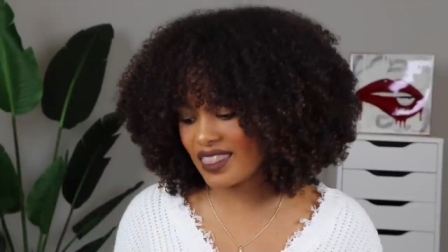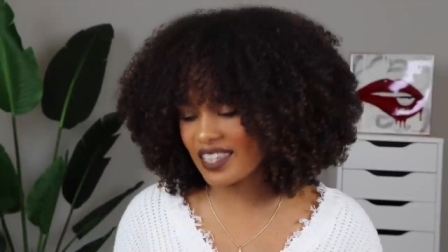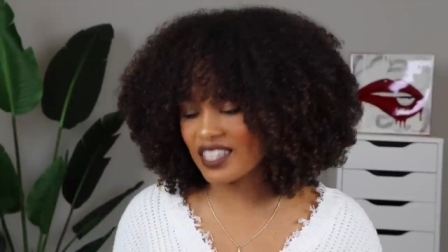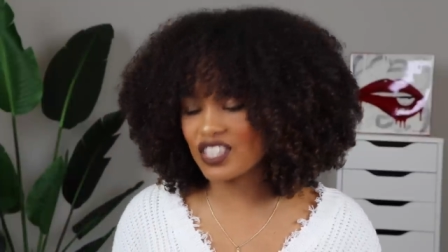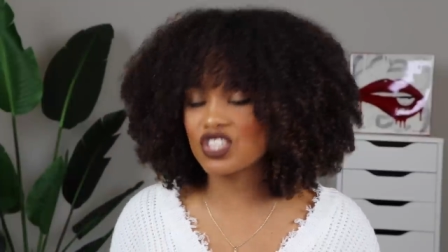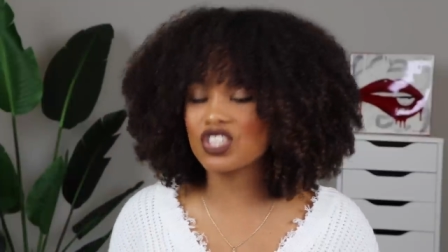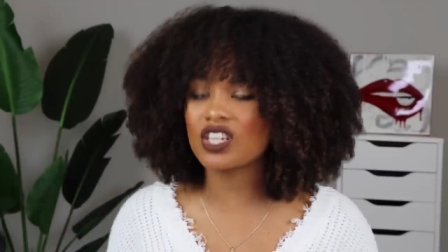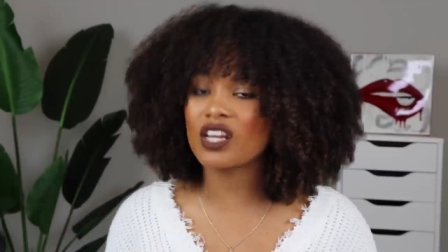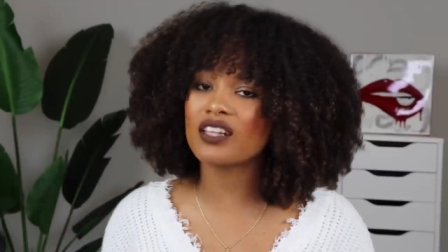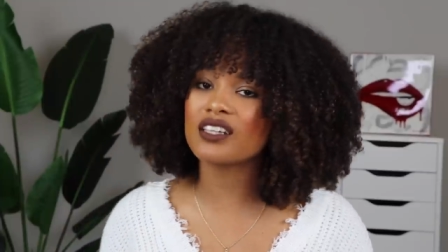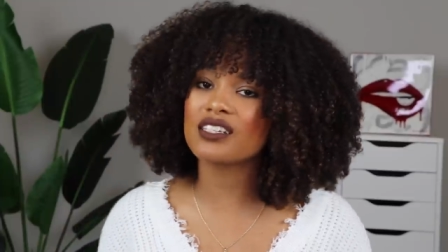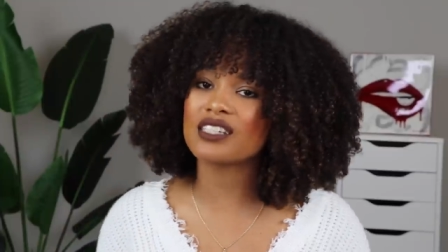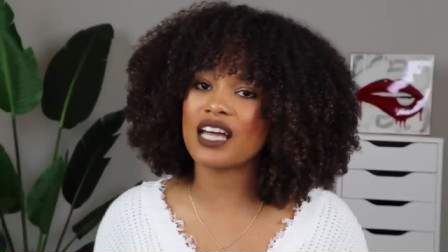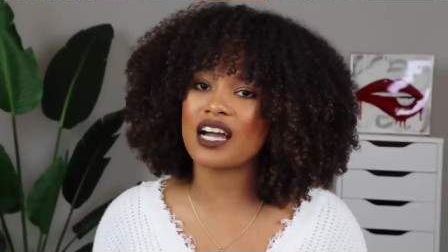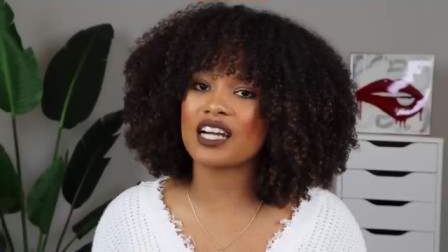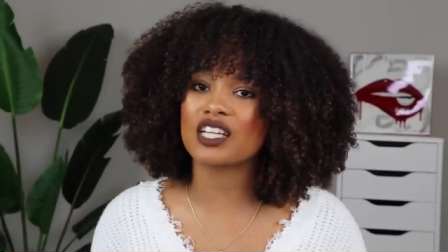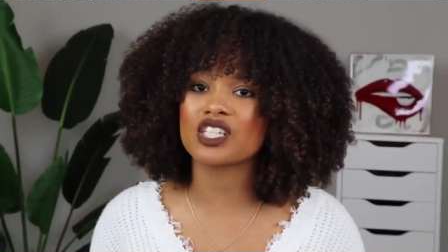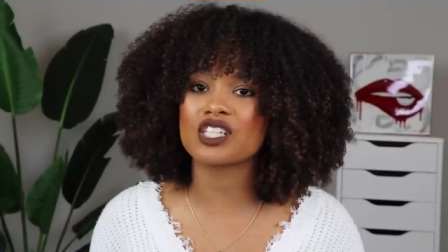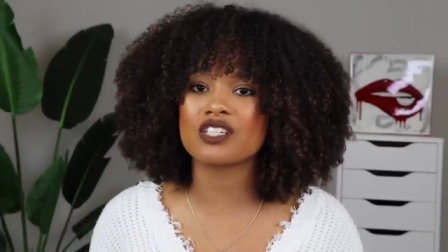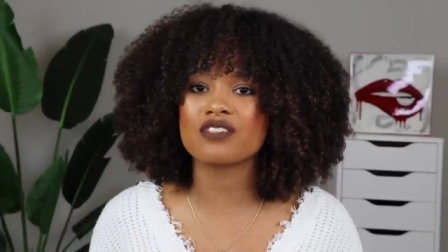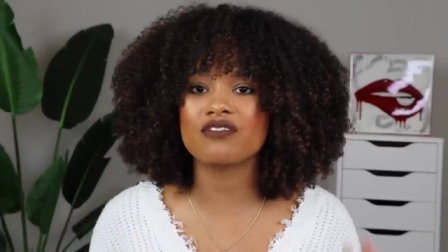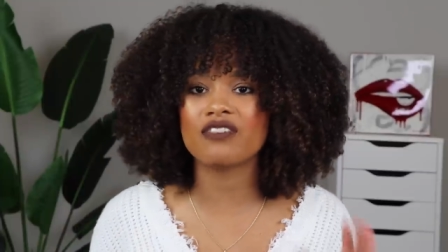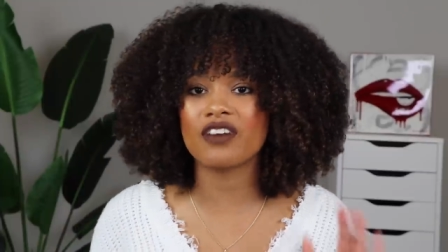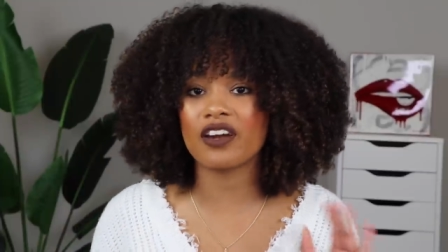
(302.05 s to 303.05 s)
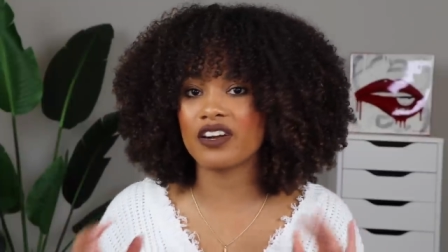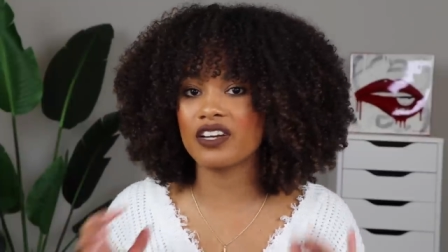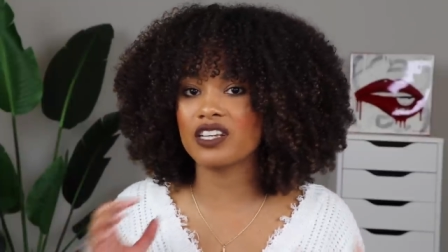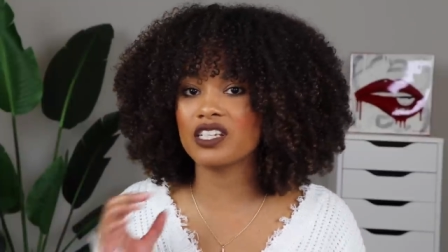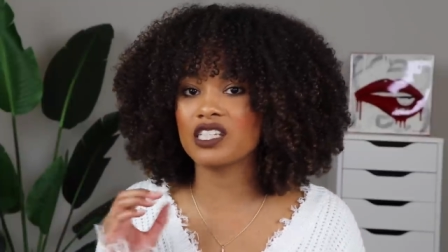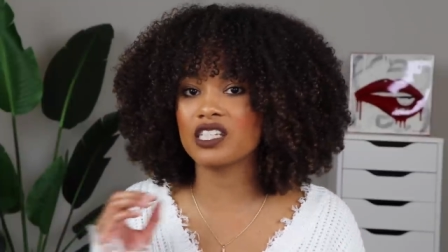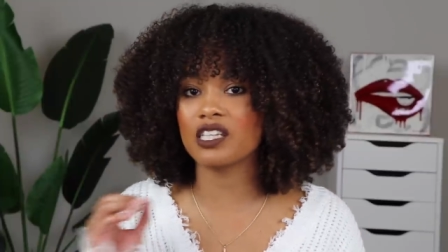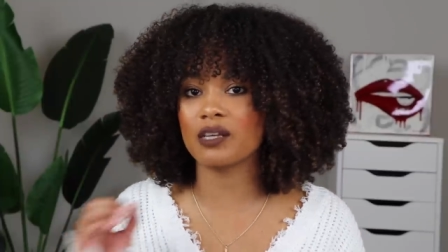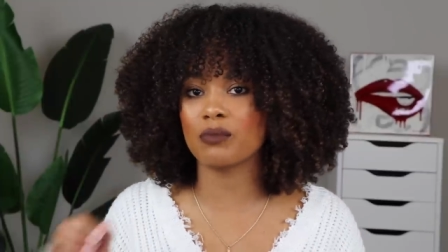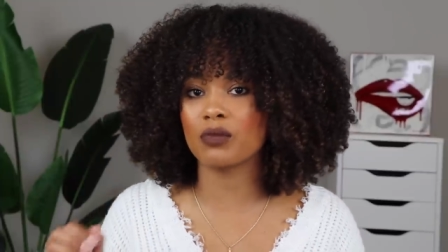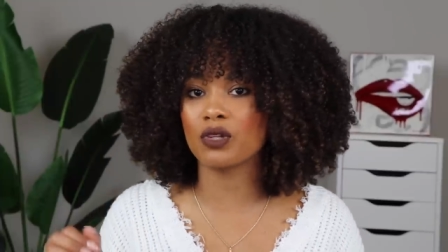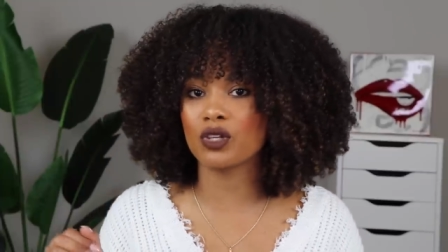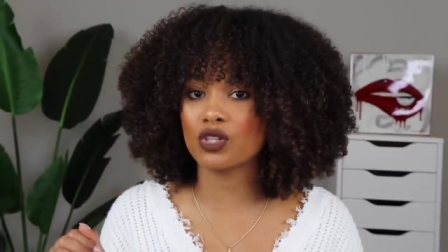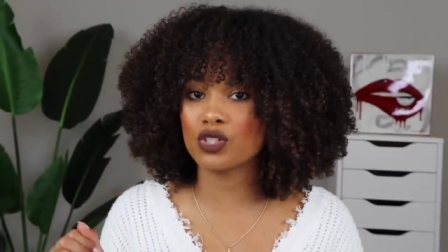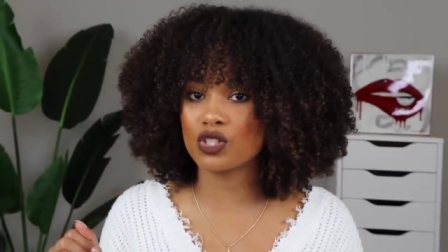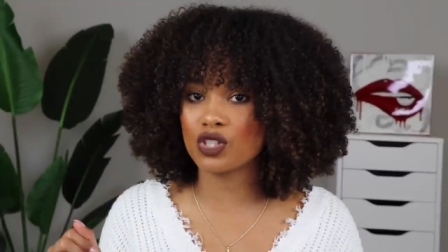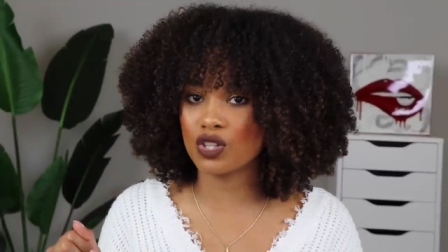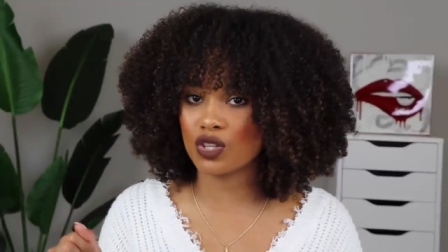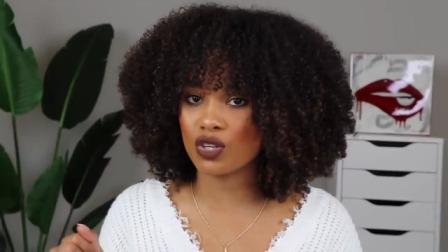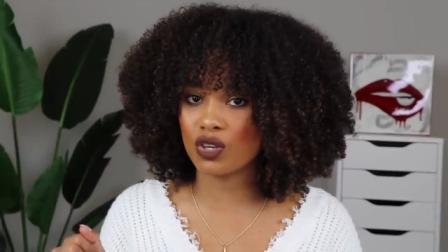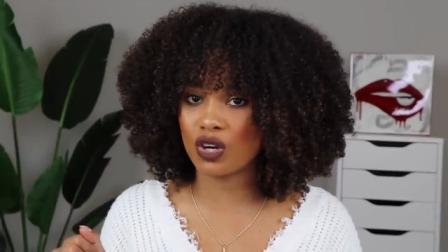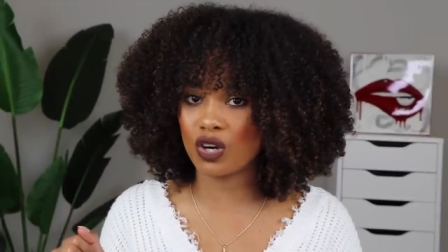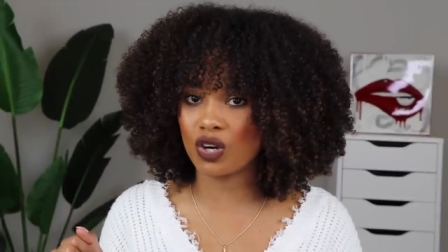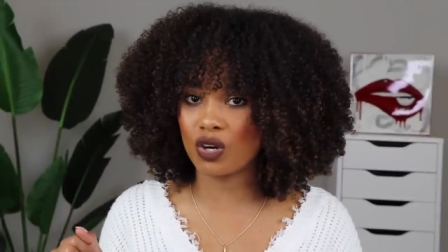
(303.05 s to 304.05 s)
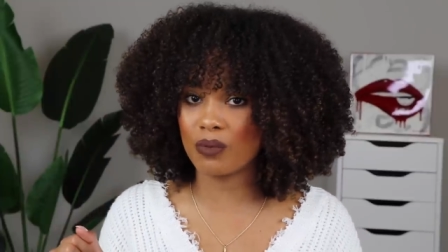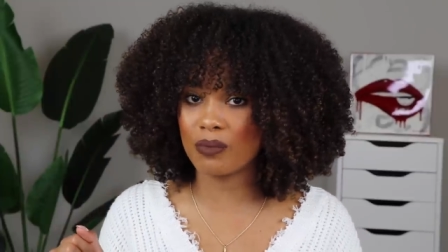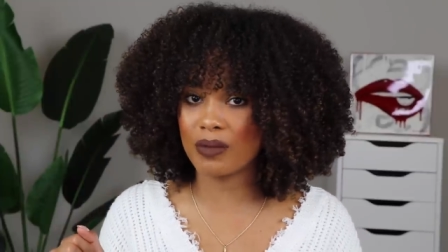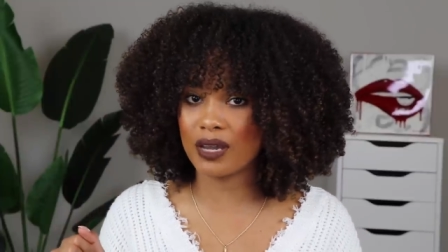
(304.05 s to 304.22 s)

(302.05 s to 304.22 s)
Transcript: This gel is actually very similar to the Curl